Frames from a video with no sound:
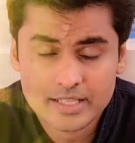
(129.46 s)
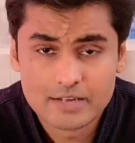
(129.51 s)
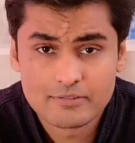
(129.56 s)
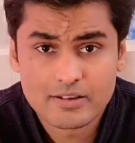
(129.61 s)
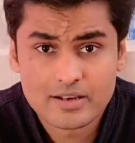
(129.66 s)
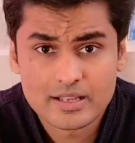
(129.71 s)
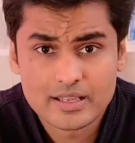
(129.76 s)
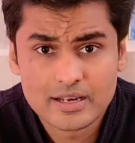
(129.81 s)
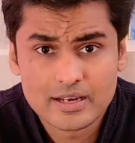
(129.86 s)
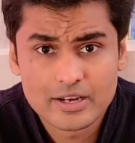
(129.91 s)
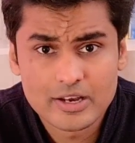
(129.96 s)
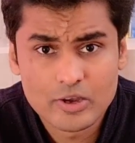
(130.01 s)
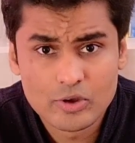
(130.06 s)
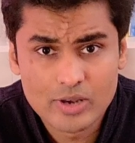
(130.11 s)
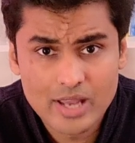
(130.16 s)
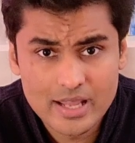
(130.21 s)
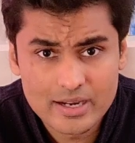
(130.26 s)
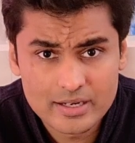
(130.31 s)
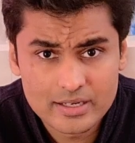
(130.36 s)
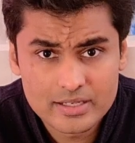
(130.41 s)
were
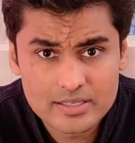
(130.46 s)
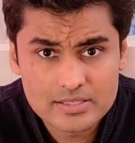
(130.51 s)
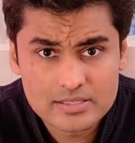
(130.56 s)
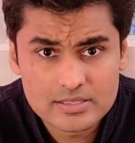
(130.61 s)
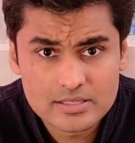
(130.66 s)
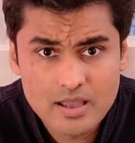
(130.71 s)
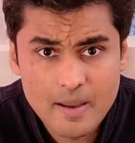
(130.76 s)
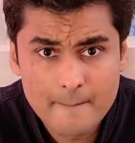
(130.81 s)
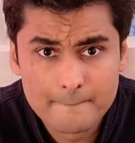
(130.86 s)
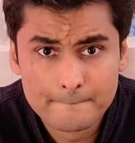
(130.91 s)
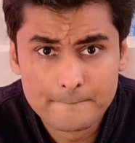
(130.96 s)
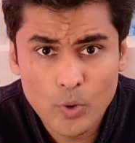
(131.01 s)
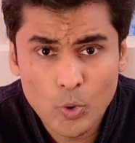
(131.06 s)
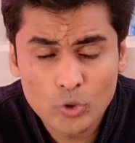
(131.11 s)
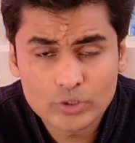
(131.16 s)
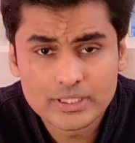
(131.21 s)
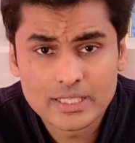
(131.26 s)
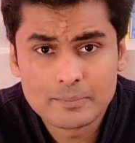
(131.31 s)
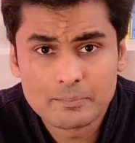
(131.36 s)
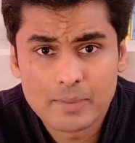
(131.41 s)
irregularities
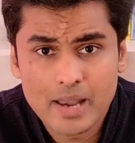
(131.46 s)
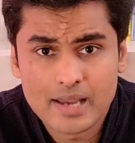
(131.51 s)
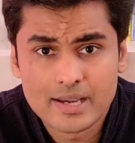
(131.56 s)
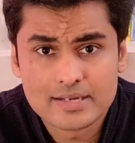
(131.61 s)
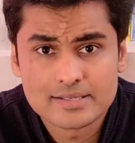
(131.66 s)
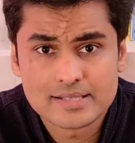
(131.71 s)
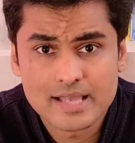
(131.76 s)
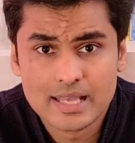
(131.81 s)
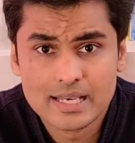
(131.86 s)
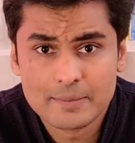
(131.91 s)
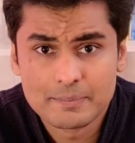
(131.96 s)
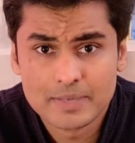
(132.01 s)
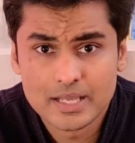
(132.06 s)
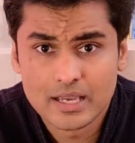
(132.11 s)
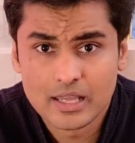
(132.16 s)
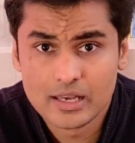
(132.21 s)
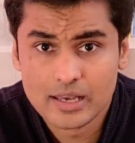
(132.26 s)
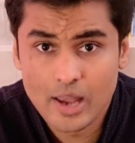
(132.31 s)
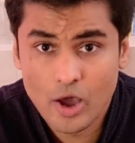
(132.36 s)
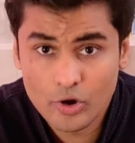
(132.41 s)
both in planet's
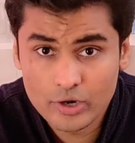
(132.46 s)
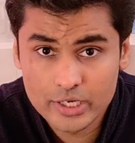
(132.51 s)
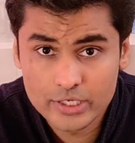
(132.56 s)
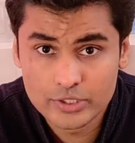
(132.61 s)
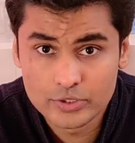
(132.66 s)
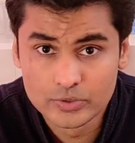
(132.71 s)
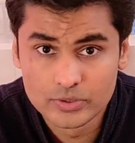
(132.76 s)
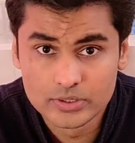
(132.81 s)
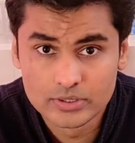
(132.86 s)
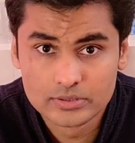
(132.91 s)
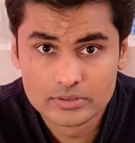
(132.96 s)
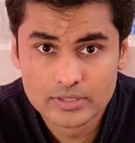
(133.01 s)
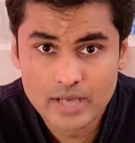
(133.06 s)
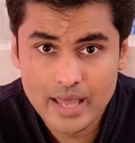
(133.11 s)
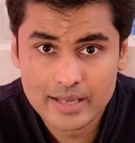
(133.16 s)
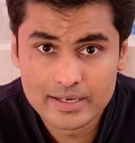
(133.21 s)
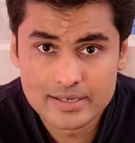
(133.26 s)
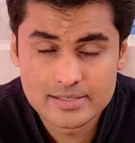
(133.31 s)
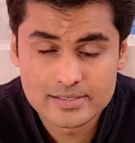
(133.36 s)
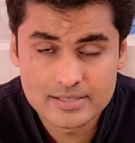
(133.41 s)
elliptical longitude
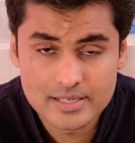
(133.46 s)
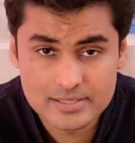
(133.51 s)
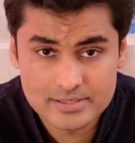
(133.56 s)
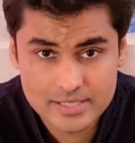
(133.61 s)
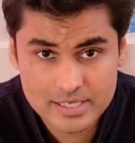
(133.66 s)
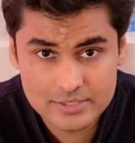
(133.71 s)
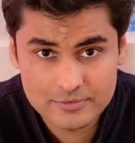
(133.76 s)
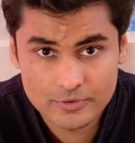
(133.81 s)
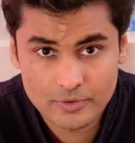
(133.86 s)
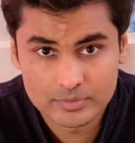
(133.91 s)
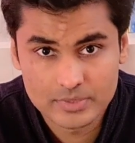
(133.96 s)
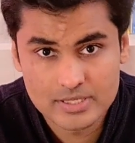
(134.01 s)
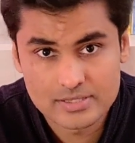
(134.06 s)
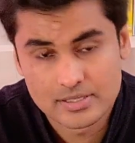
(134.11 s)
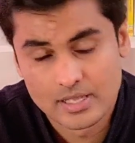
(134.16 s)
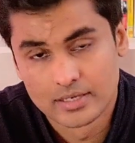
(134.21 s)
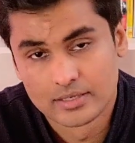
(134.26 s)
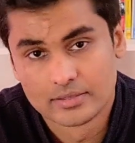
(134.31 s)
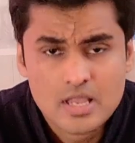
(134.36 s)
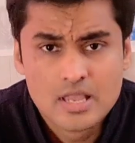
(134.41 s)
and its distance from the
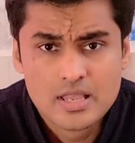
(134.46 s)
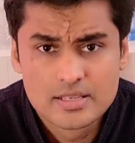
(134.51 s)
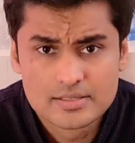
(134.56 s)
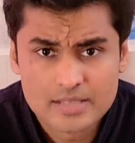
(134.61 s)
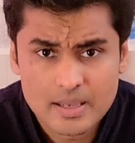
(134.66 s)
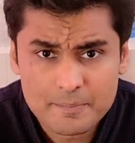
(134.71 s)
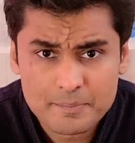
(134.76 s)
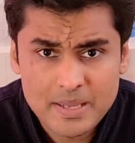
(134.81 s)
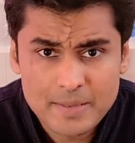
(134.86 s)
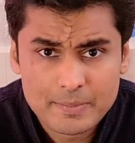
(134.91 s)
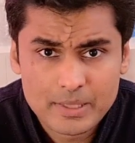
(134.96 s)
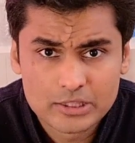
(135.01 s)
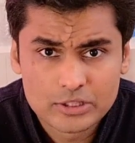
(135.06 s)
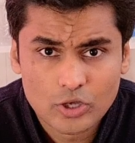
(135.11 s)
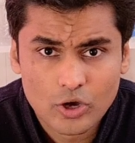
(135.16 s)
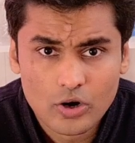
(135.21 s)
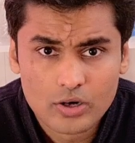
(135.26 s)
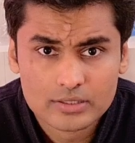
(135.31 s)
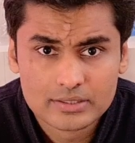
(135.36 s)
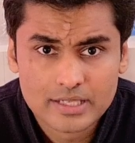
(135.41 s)
Sun. Some people
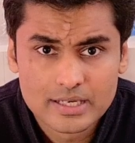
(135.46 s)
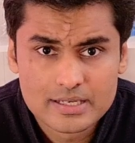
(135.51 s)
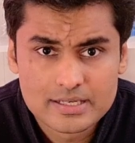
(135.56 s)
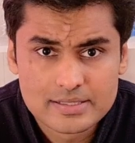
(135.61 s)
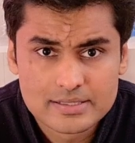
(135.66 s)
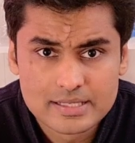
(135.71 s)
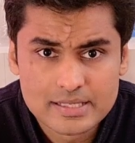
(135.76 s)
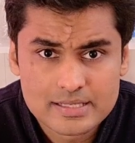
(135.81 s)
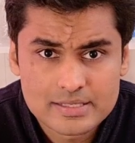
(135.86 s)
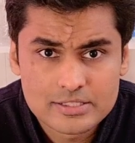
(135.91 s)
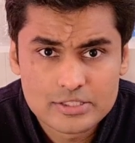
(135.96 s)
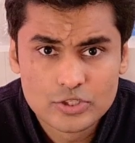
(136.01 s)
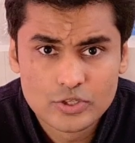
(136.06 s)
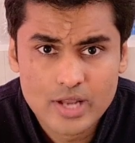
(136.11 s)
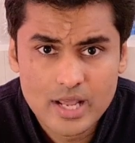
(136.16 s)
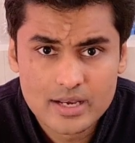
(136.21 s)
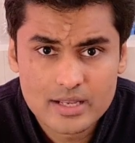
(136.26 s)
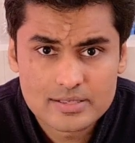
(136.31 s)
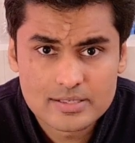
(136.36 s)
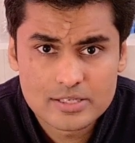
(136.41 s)
thought that since
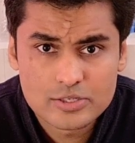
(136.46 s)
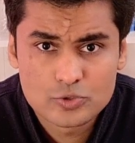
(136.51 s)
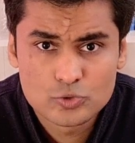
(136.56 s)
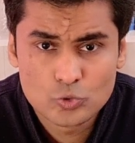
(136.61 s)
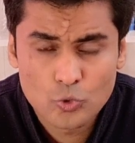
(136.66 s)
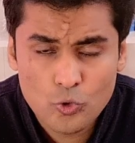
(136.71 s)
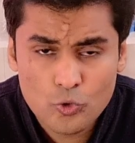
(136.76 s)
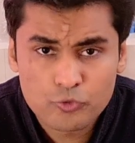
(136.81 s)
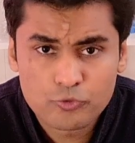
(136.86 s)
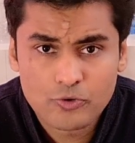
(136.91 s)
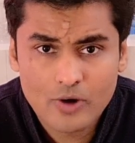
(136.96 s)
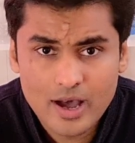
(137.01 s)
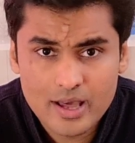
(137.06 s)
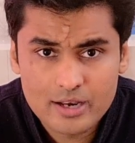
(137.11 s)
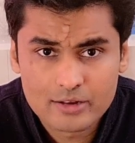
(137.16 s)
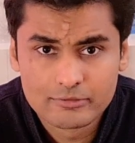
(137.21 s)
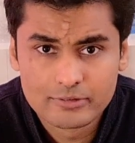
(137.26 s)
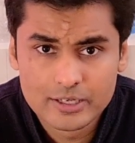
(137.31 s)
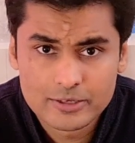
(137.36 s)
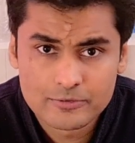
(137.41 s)
Uranus is so far
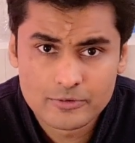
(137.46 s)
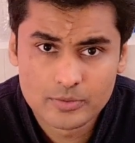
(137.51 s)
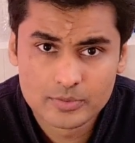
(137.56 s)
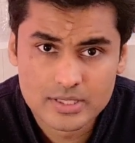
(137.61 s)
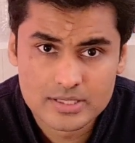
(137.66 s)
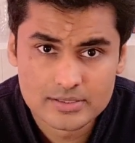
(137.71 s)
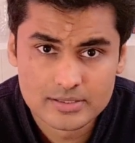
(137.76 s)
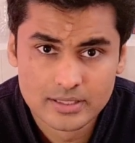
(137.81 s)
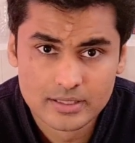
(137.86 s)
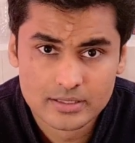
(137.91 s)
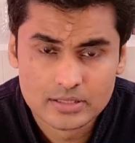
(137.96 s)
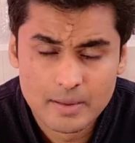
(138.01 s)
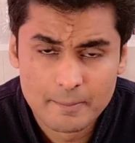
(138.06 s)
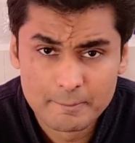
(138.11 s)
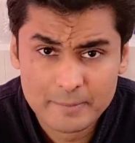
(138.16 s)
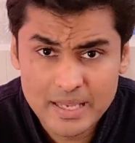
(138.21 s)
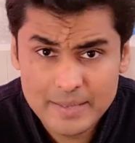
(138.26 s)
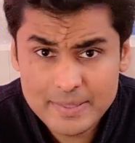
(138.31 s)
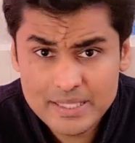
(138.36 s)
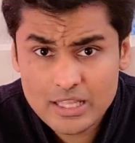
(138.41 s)
away from the Sun,
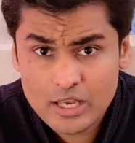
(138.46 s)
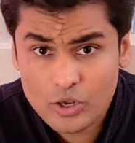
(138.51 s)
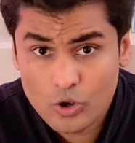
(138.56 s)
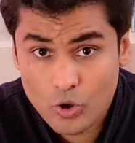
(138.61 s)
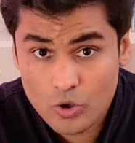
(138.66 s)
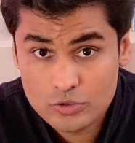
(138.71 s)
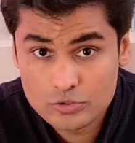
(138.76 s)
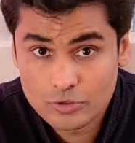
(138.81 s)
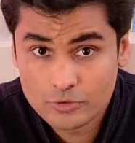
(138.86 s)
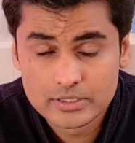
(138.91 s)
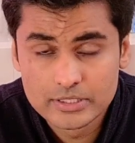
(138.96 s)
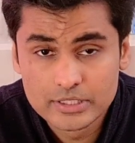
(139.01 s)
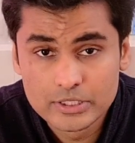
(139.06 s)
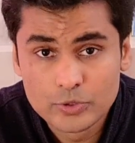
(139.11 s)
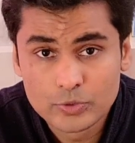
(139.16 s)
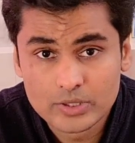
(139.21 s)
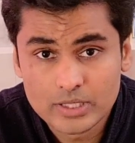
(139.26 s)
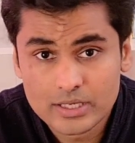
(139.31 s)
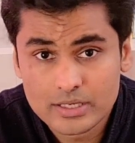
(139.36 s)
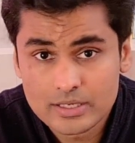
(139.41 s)
maybe the laws of
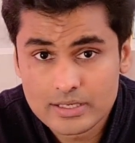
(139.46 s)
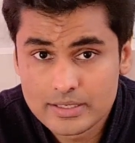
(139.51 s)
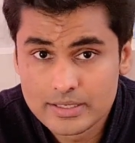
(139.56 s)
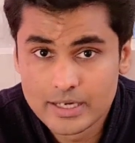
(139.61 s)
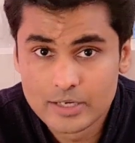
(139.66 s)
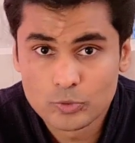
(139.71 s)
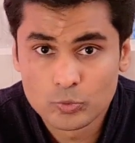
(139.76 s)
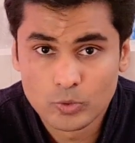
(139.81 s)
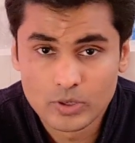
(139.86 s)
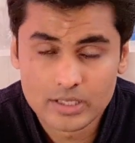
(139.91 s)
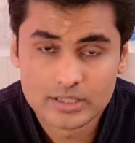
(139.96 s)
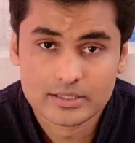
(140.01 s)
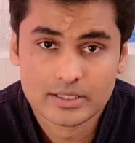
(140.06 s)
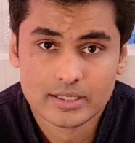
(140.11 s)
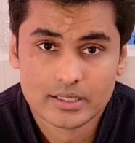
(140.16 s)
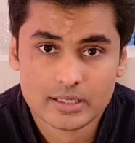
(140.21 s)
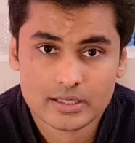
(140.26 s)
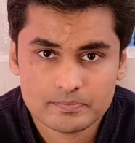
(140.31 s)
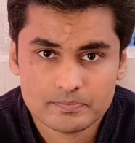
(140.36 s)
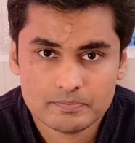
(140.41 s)
Newton didn't work
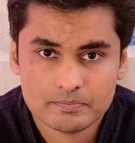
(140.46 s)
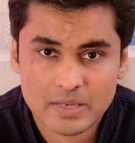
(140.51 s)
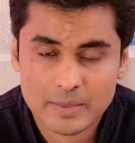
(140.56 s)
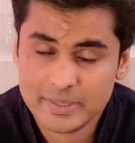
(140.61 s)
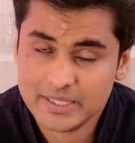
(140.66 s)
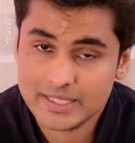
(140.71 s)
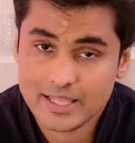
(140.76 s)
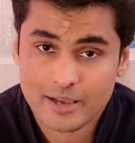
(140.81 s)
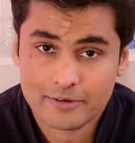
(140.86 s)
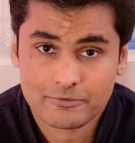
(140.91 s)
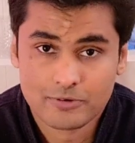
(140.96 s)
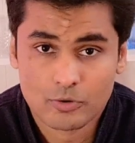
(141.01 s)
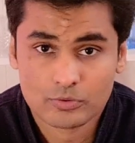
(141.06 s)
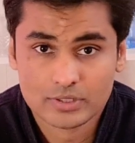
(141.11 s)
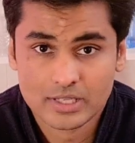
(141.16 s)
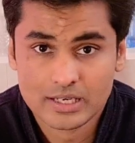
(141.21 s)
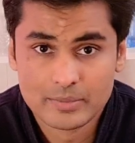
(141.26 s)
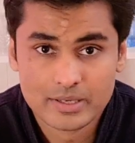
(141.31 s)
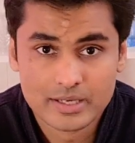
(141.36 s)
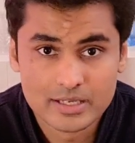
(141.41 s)
there. Maybe they have found the
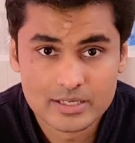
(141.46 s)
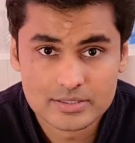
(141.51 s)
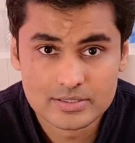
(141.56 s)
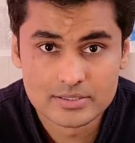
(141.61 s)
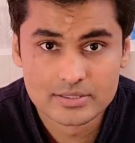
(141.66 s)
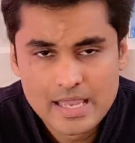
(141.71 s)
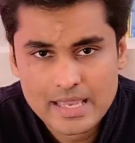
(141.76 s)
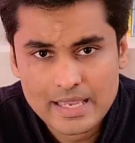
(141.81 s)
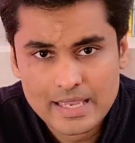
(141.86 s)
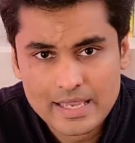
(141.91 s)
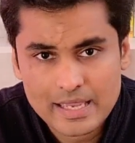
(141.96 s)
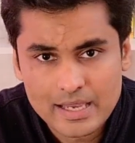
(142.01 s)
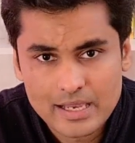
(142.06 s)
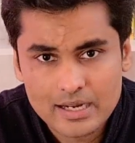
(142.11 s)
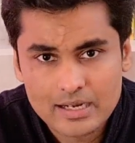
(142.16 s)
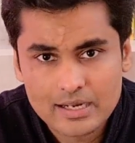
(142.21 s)
limitation. Here